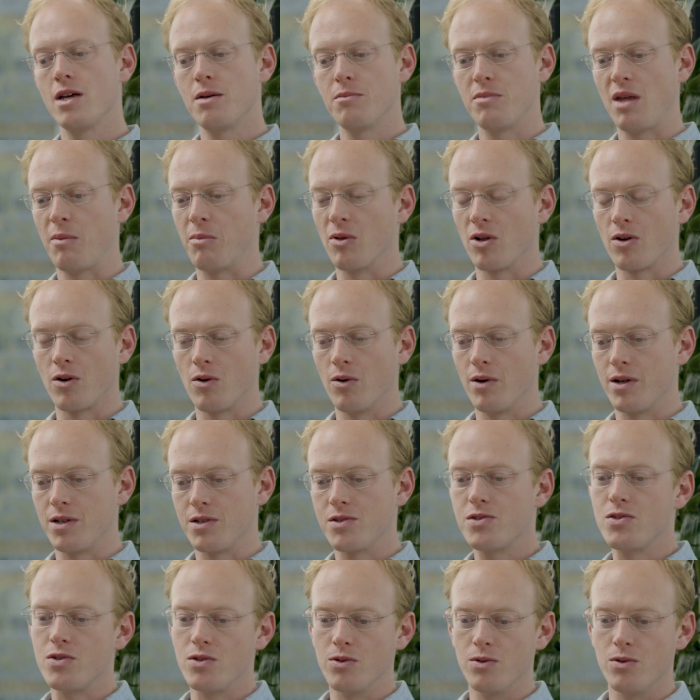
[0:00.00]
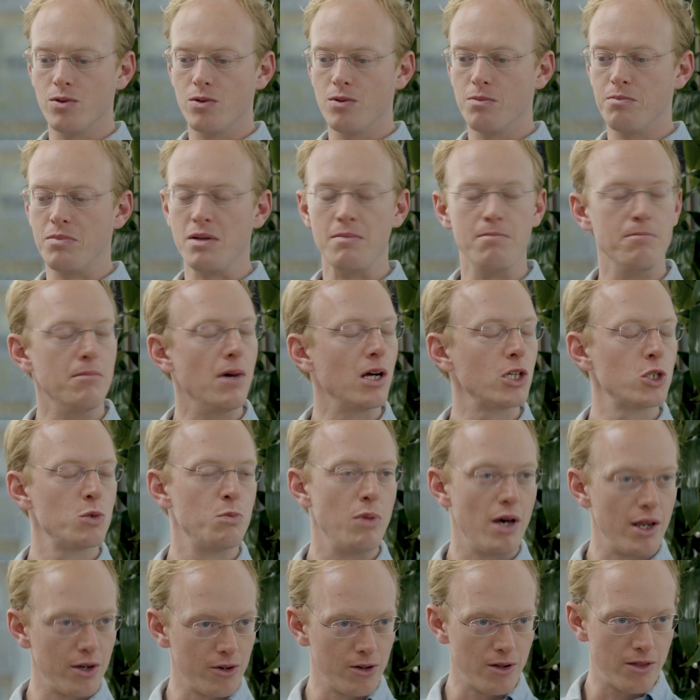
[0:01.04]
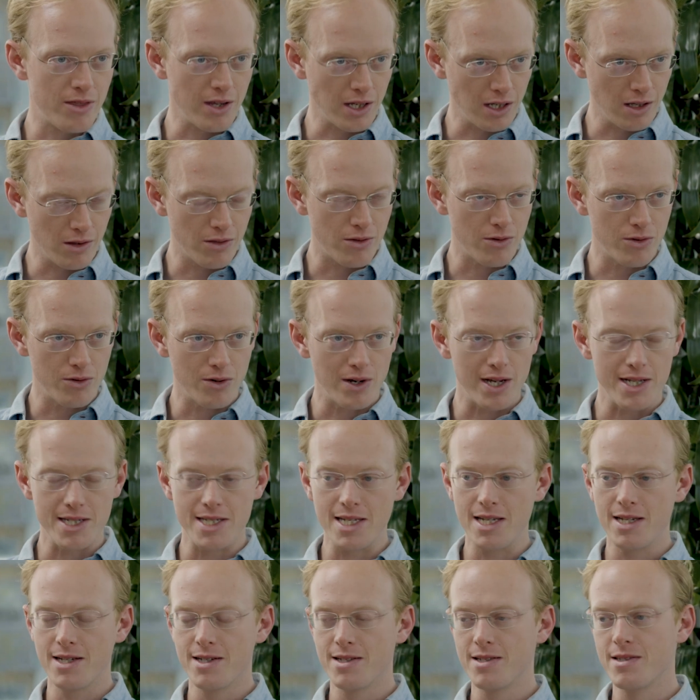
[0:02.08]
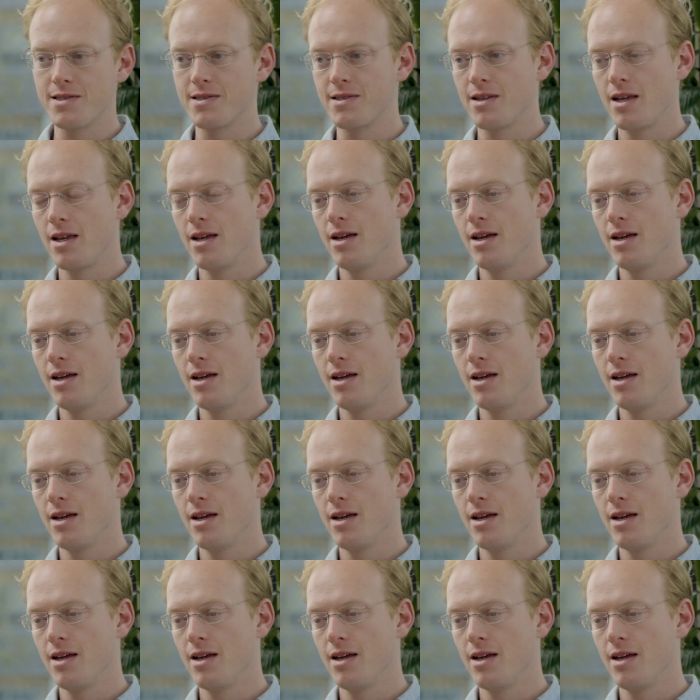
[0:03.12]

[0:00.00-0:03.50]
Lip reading: People are going to be much better at thinking through their ideas.